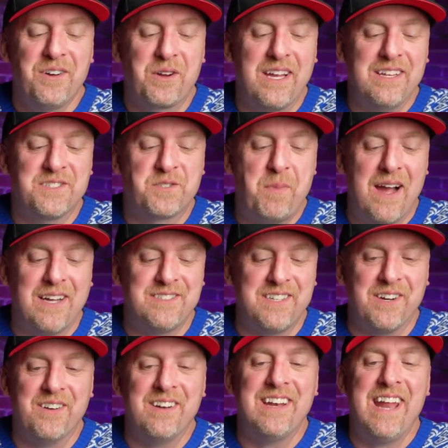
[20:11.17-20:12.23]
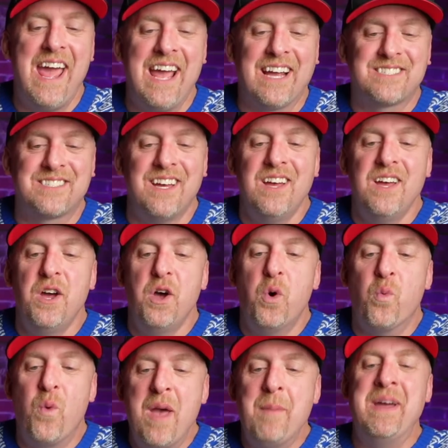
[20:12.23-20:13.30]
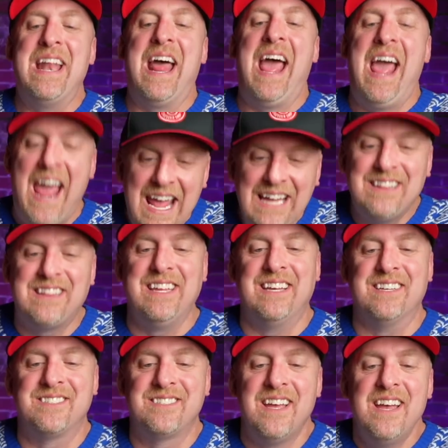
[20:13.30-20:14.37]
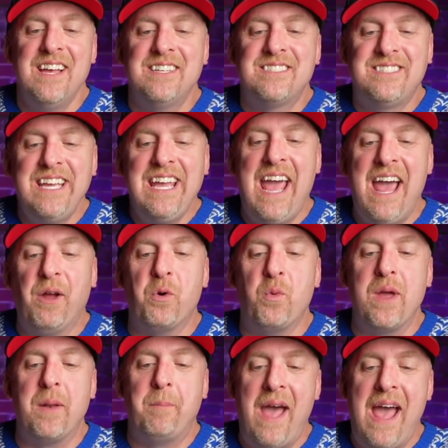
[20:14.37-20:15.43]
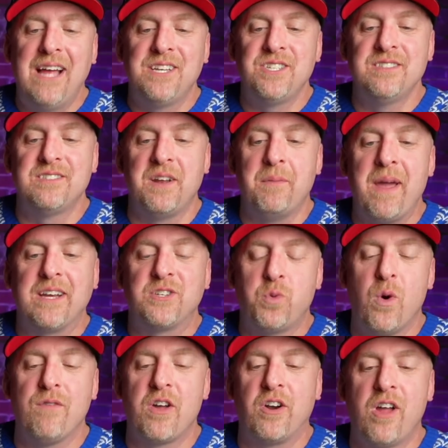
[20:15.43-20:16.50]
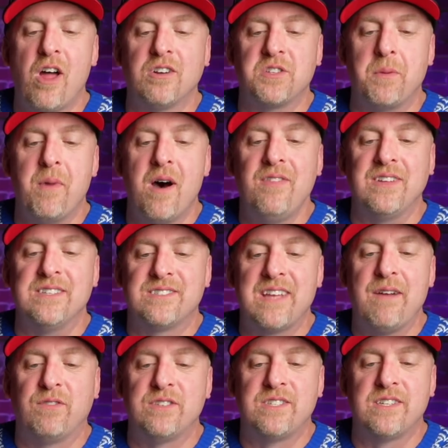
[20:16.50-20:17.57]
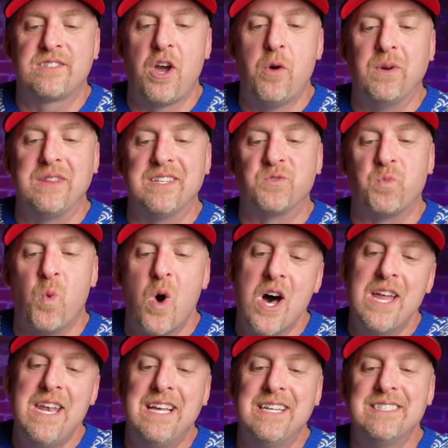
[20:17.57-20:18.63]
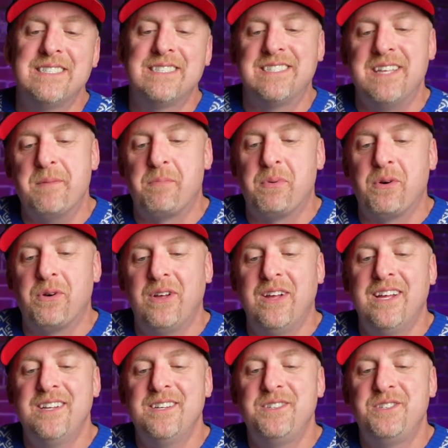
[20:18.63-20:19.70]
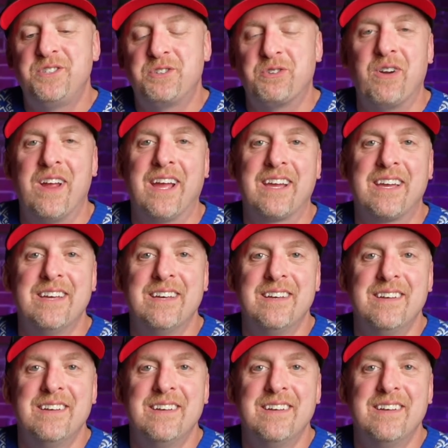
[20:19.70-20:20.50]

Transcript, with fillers: Getting spicier. Next, women hate this. See how to win pageants and make $1,200 a month in San Francisco with this one simple trick.